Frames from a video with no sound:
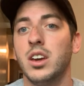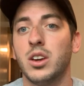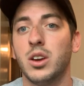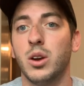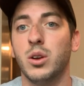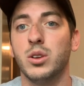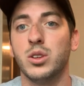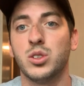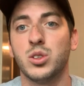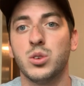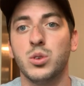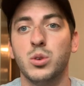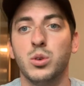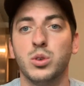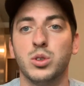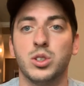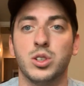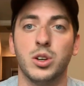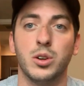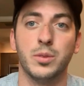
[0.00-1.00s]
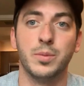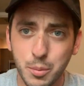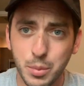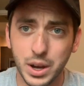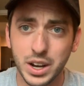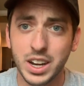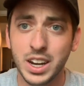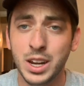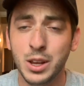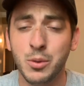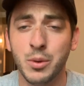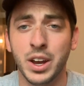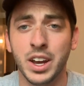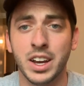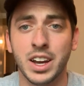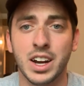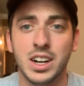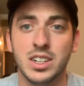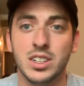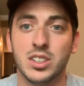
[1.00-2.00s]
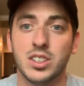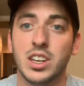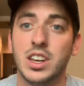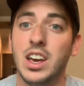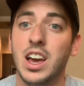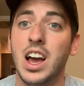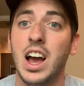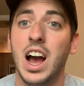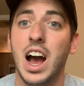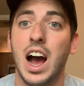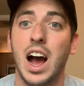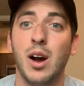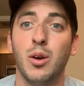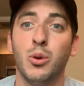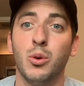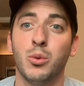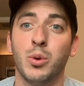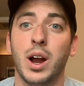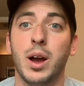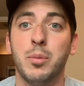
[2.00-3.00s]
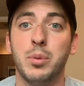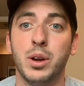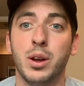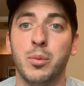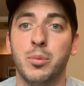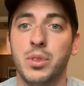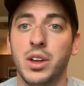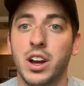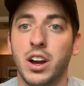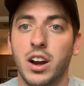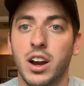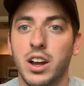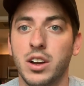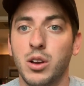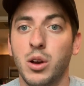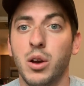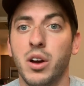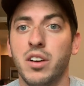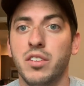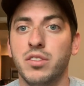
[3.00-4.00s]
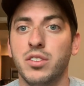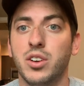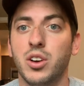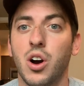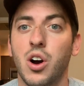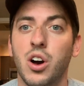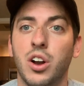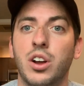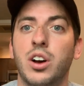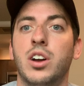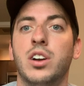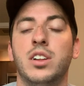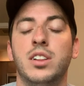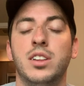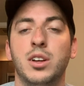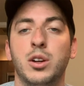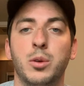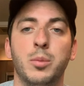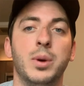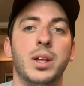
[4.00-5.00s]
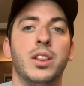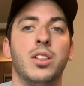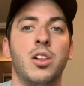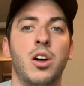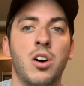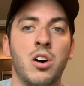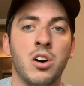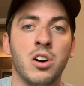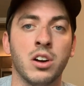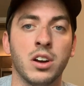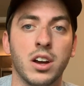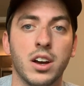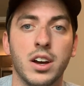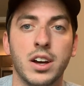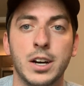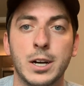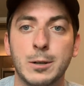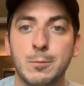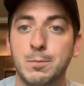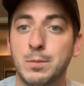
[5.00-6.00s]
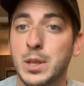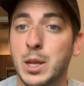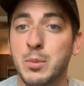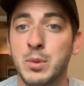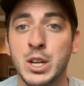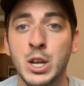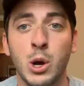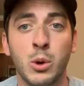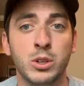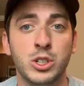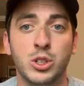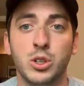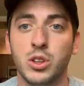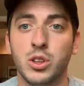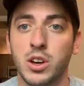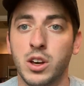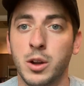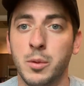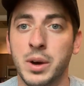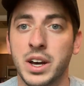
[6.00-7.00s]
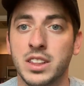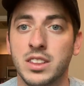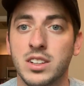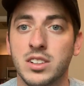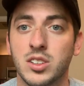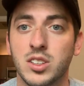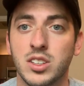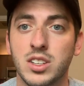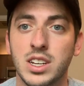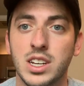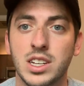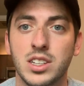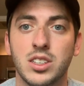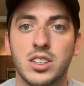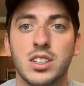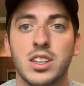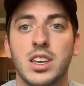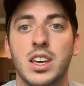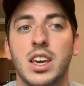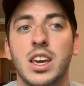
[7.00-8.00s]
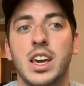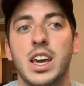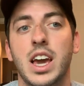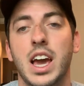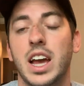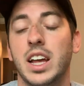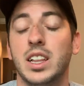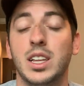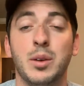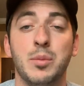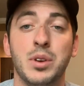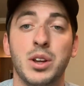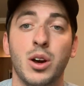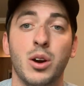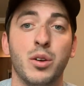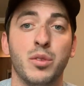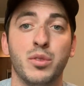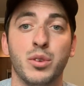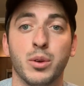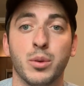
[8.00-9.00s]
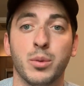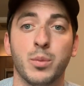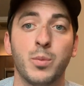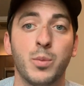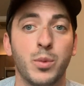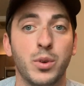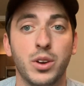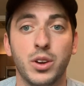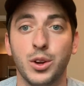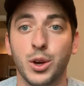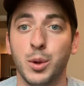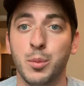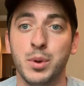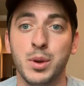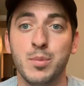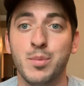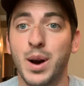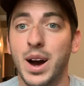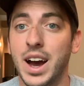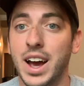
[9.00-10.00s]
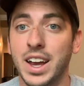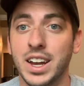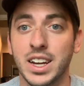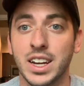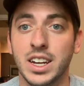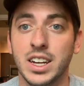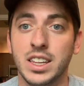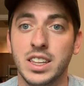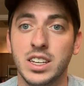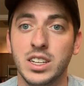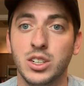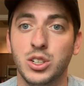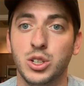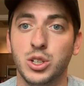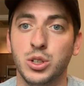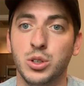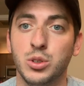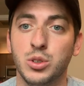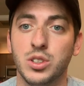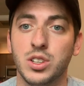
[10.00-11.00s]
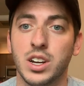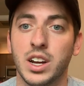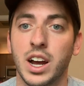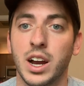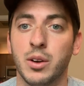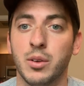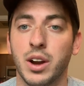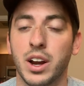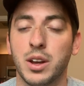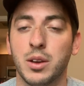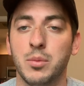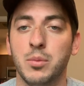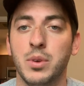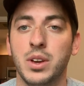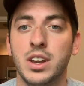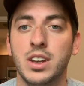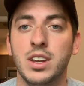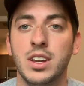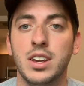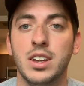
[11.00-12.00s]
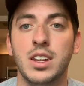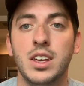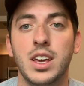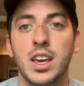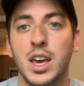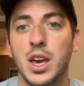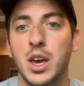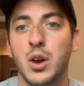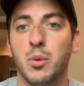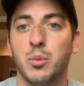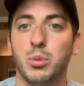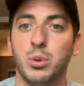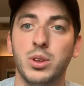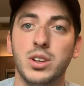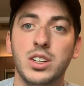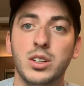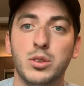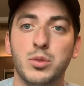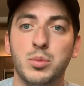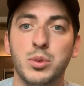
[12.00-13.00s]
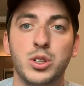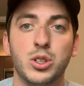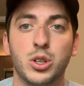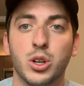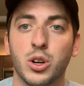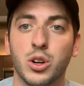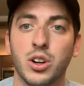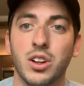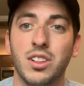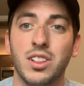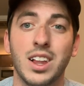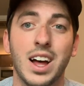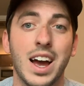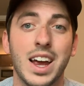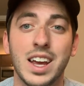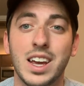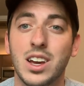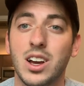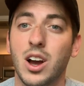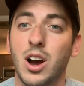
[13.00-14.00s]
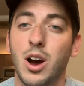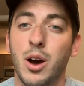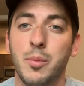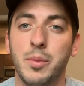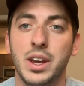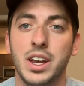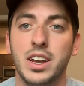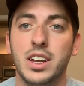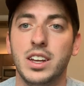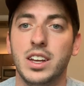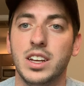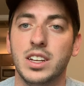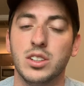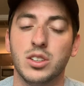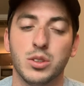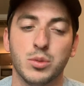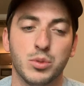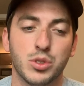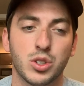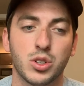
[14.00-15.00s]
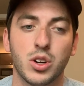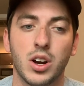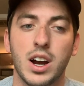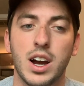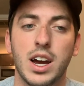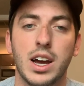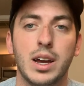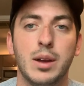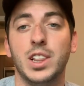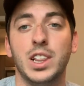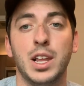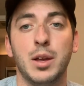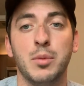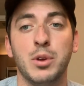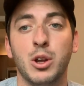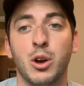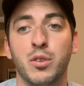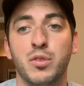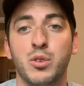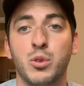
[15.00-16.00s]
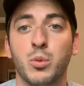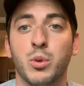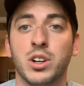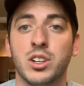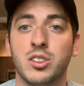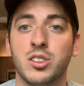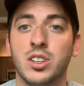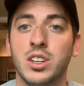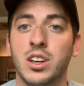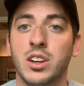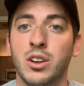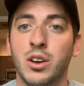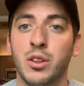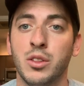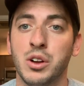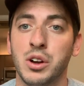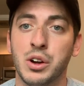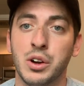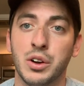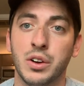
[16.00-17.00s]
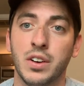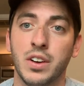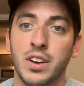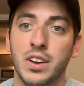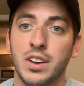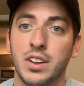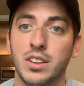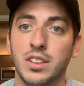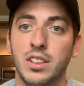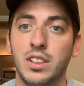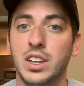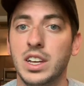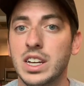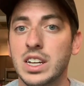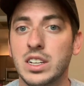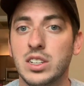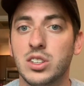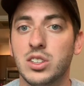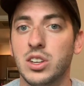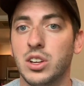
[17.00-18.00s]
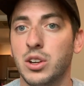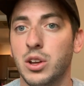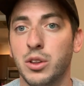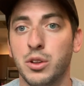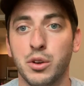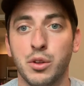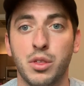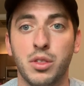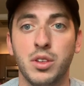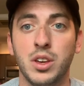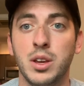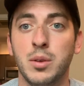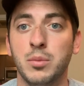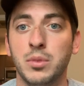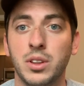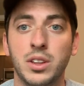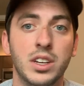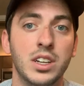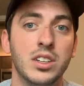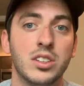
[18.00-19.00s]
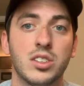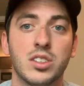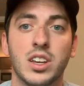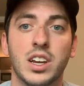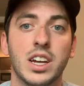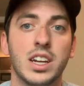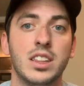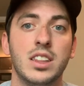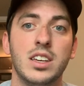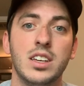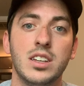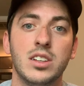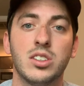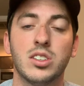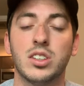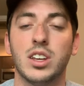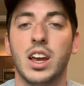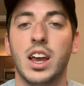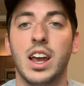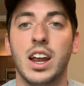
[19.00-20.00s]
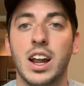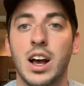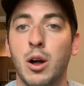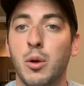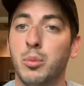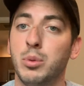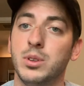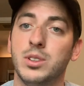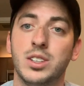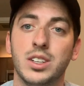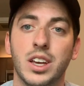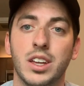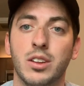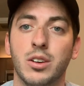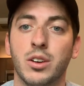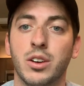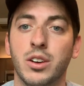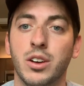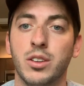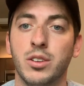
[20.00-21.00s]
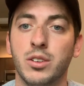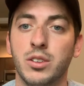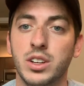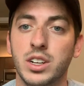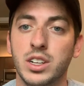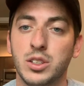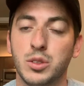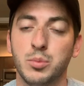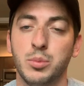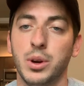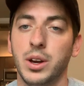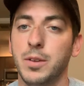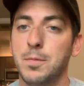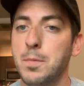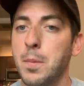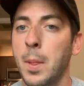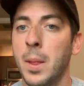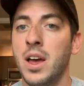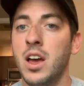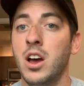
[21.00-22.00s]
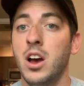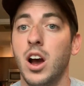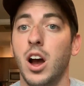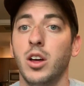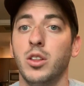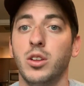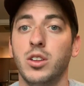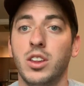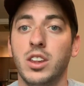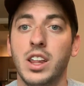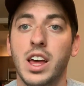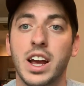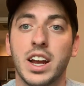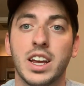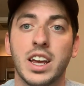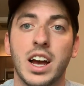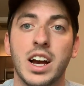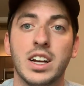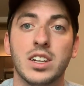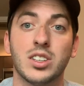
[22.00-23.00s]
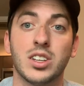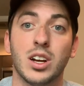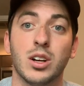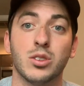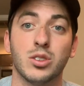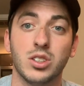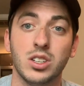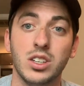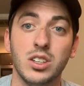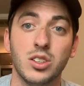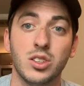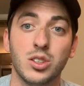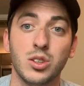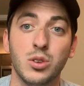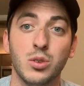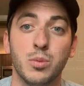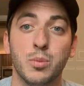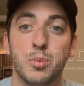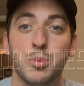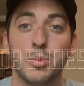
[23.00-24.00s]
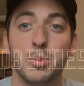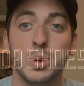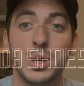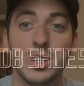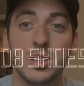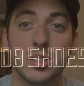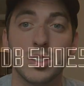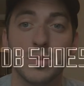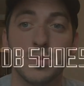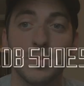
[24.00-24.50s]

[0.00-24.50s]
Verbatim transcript: go to school. So, but anyway, guys, I will wrap it up there. I know I've gone on a little bit long. Um, let me know what you thought about this list, and let me know if you're going to be buying any of these shoes that I recommended. Please be sure to like, comment, and subscribe. Let me know if you want to see another list, another themed list like this, and I'll put together another list. But other than that, guys, I'll see you soon. Peace.